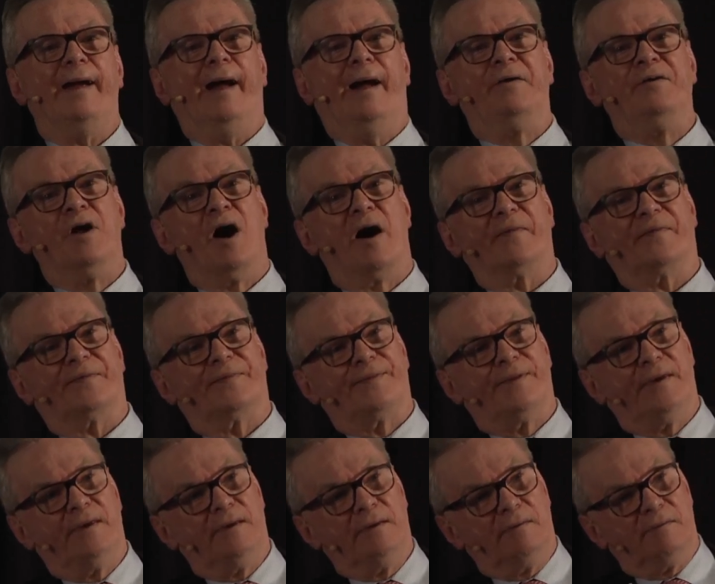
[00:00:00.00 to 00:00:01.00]
and not
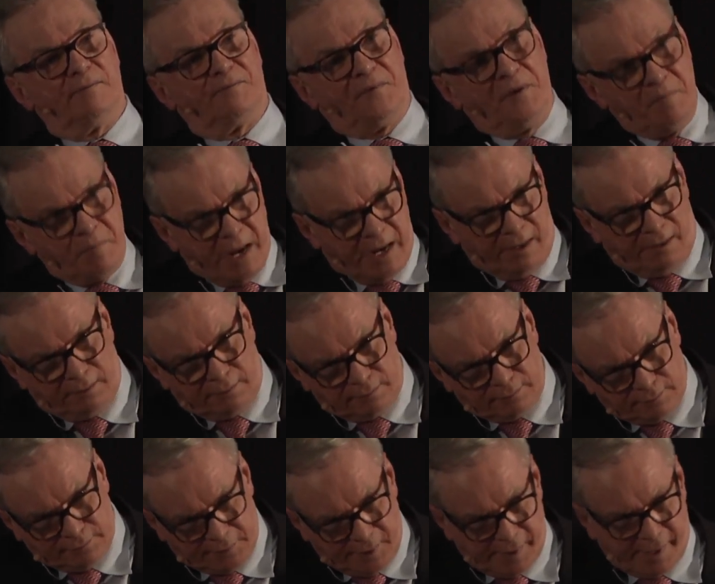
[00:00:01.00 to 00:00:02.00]
the female
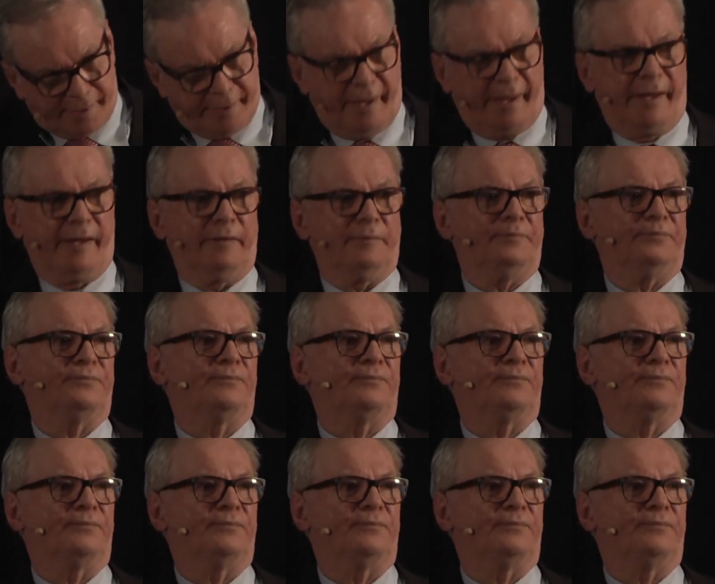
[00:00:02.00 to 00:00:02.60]
D N A.